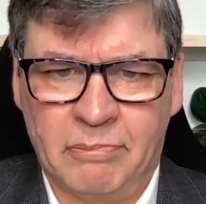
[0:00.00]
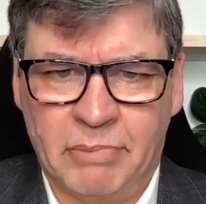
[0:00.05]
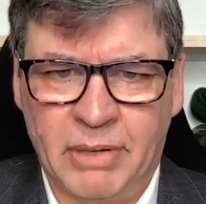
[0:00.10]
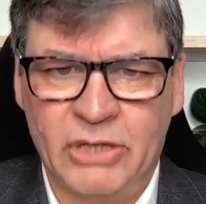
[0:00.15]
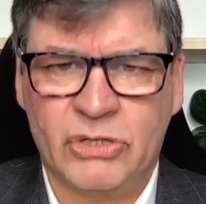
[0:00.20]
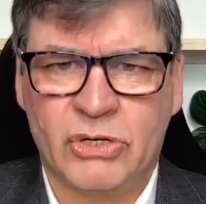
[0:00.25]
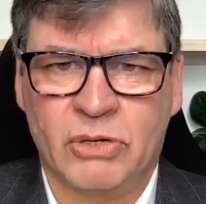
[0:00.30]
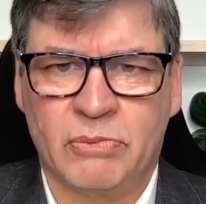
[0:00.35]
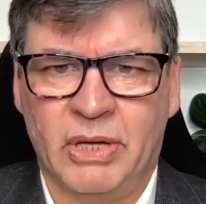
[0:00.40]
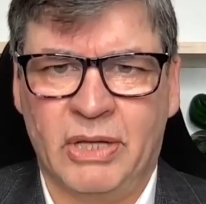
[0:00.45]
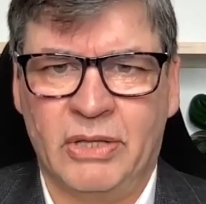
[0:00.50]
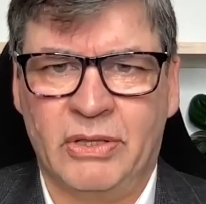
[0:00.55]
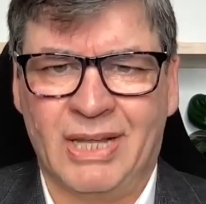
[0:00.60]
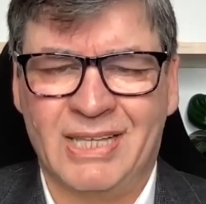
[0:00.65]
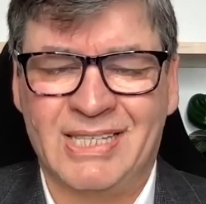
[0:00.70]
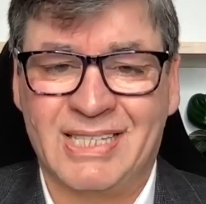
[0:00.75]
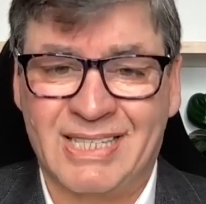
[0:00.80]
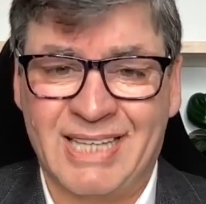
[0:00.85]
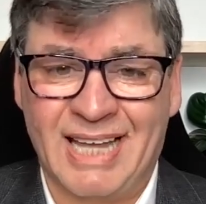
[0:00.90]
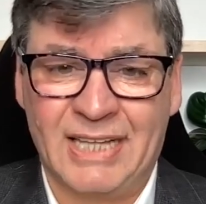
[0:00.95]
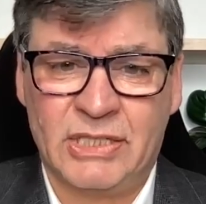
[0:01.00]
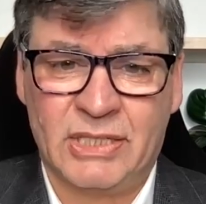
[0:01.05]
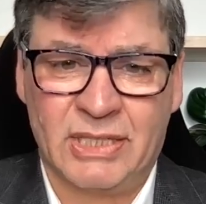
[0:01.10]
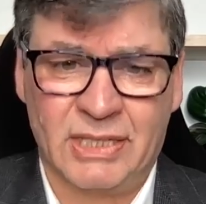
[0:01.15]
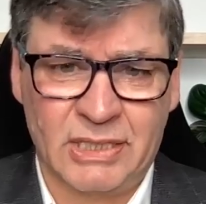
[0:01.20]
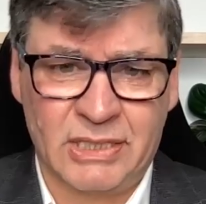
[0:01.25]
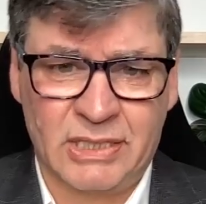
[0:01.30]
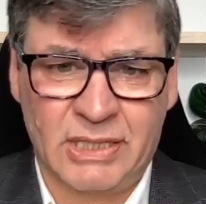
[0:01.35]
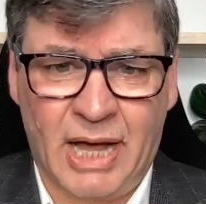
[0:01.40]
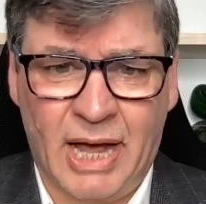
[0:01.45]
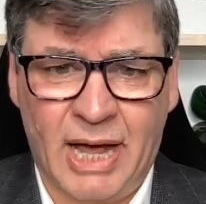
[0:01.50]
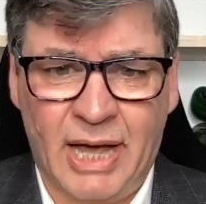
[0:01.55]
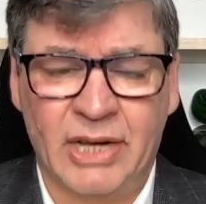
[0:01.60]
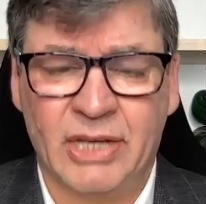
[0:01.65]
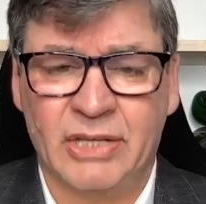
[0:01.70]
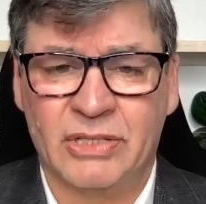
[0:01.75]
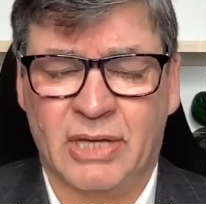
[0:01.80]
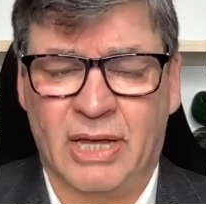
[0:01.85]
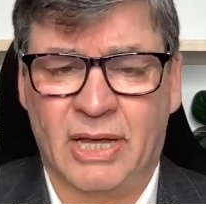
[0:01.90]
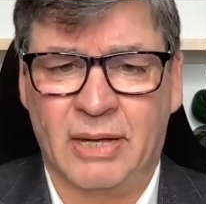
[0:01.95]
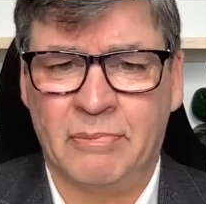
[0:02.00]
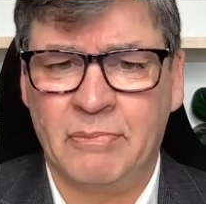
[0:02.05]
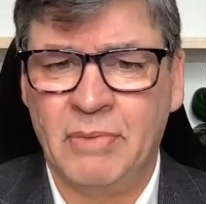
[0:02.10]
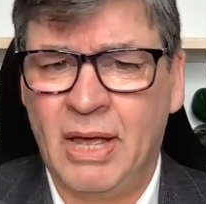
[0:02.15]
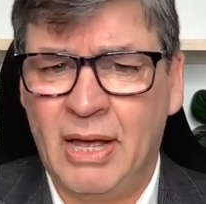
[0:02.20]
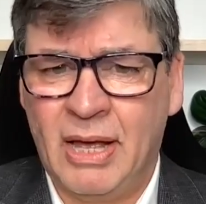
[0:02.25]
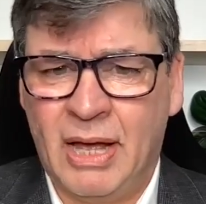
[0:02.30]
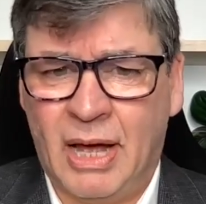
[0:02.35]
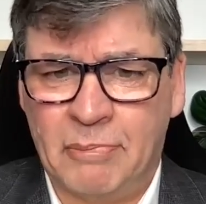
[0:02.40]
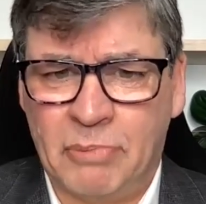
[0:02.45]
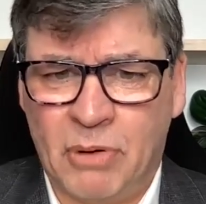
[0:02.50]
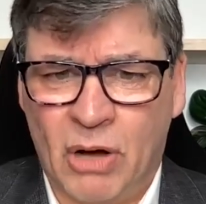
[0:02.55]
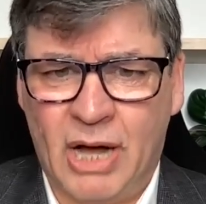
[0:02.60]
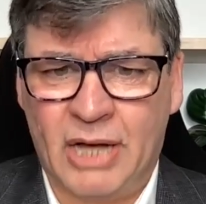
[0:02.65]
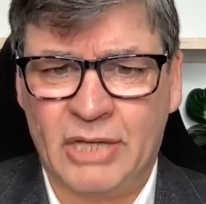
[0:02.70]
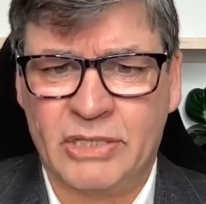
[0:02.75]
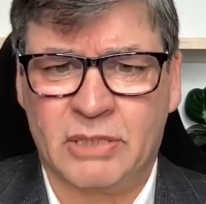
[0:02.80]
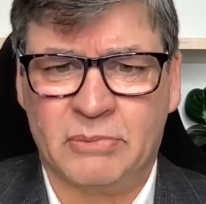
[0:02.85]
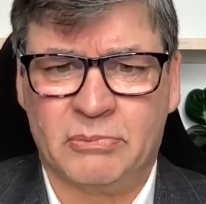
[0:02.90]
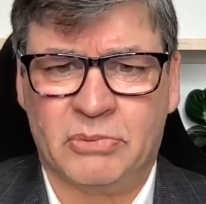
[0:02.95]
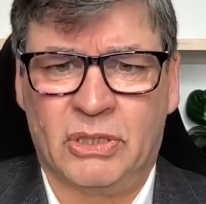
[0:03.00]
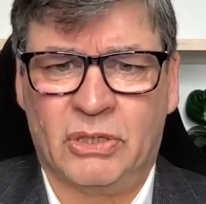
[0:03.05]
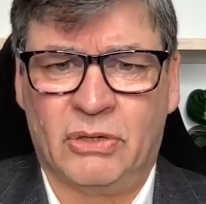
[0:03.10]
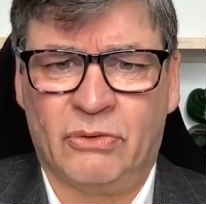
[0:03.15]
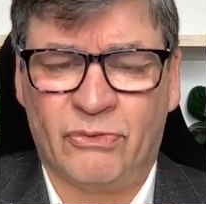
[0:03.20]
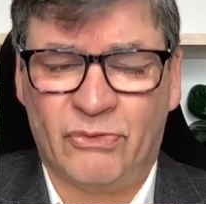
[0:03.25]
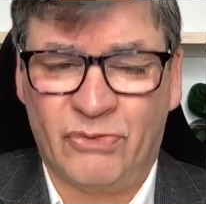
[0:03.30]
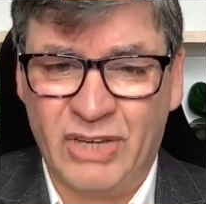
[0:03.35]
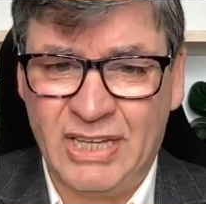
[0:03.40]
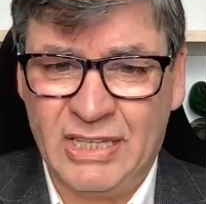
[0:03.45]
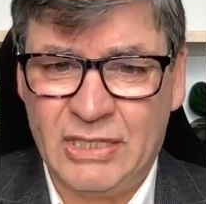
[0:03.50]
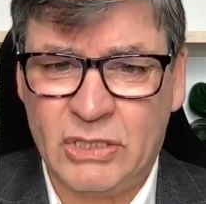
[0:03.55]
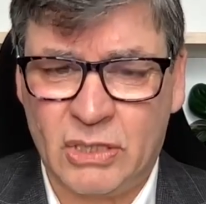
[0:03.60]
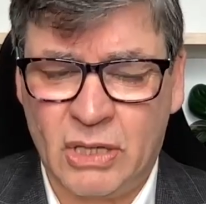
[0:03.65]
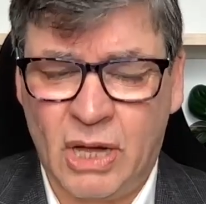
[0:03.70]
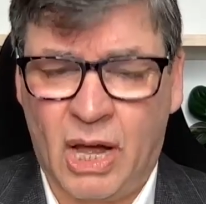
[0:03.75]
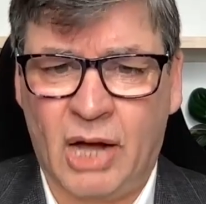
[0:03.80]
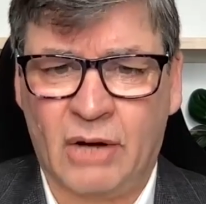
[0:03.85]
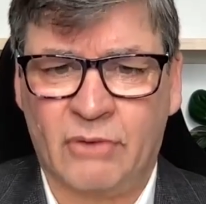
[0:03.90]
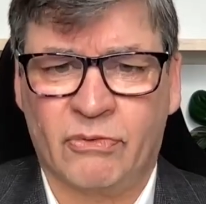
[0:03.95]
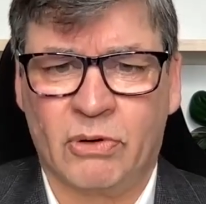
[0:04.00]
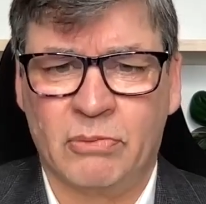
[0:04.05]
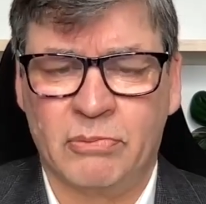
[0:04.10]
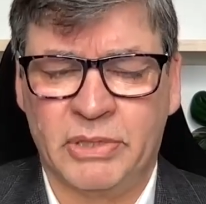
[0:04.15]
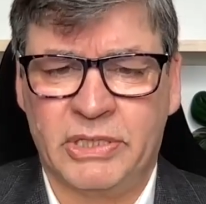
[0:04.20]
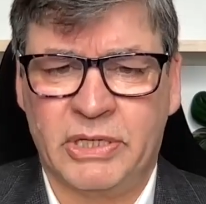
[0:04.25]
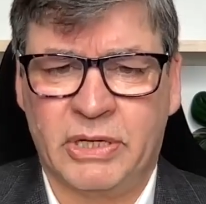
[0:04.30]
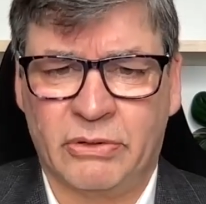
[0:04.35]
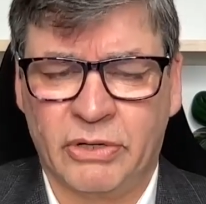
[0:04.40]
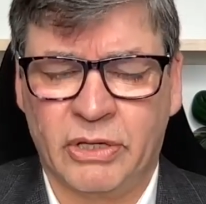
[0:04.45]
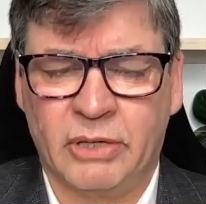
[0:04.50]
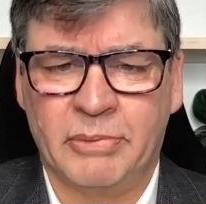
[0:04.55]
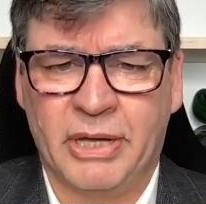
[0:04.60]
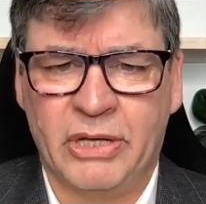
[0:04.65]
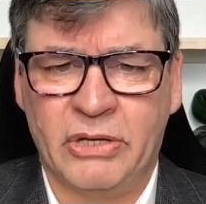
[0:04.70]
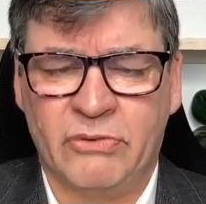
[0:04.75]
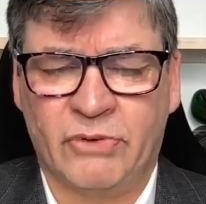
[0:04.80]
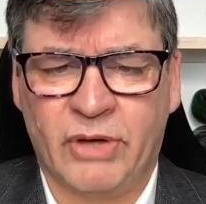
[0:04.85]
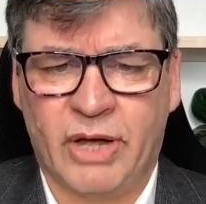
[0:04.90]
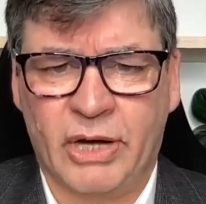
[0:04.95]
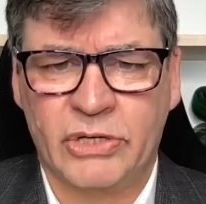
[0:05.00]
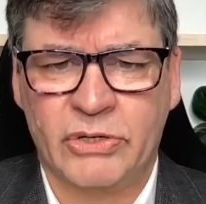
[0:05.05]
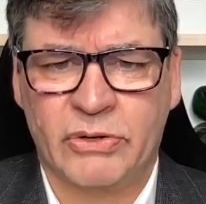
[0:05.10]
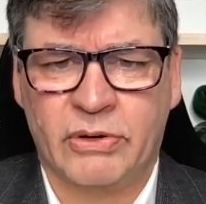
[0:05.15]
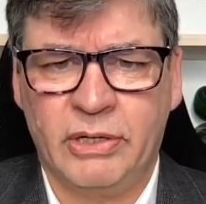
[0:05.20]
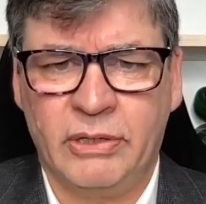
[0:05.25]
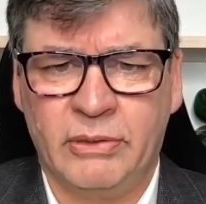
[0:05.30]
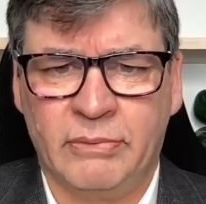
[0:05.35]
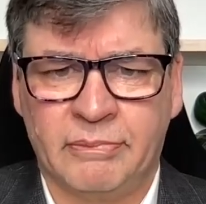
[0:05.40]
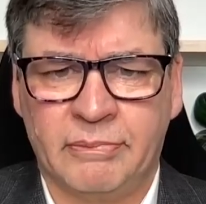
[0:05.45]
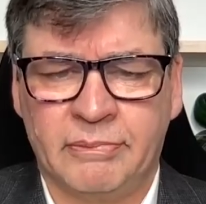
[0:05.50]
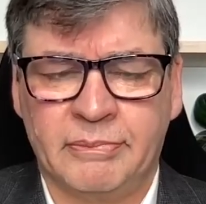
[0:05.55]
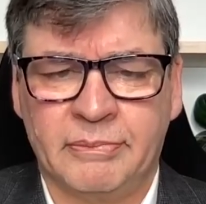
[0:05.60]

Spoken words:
bitumen that sets it aside as a possible feedstock for material manufacturing?